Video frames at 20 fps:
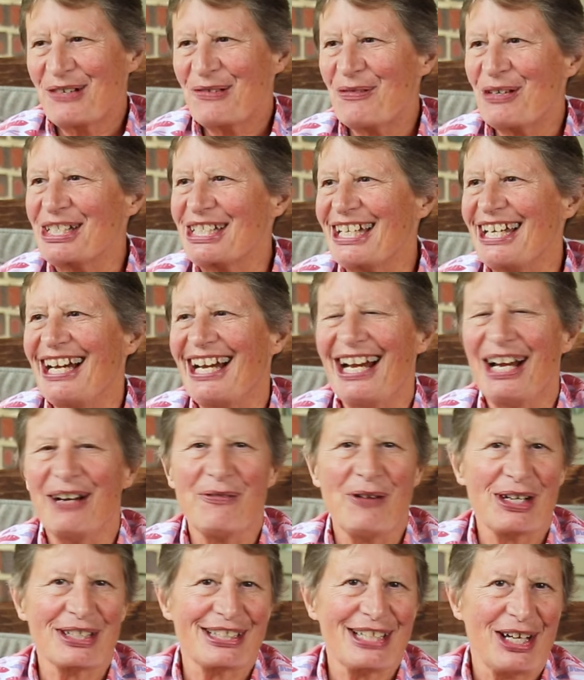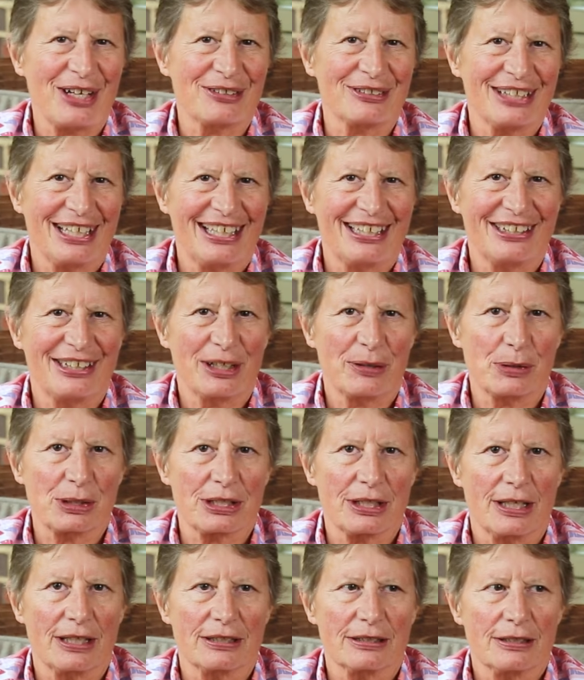One day I walked out and there
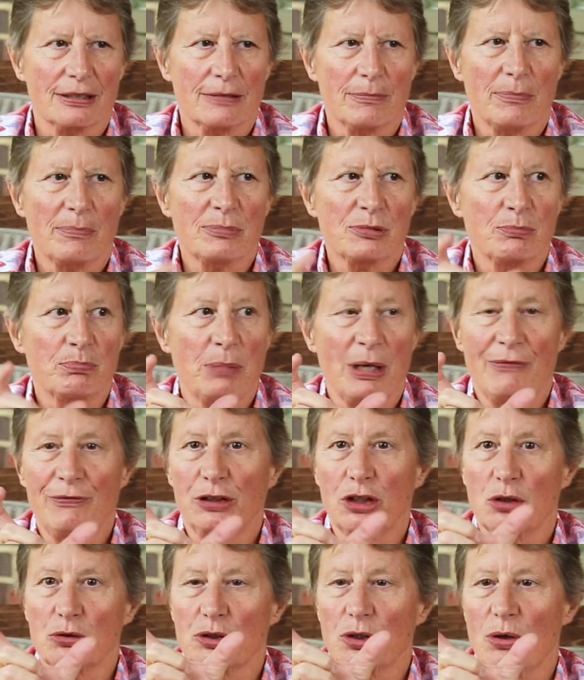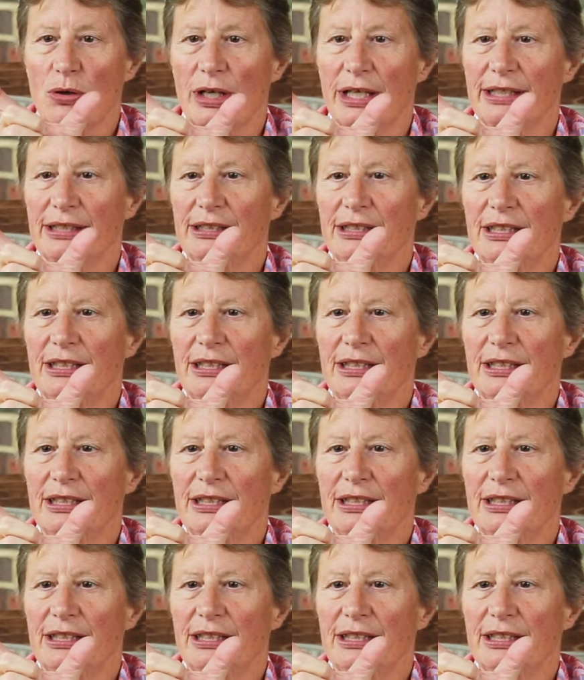was a buffalo toy,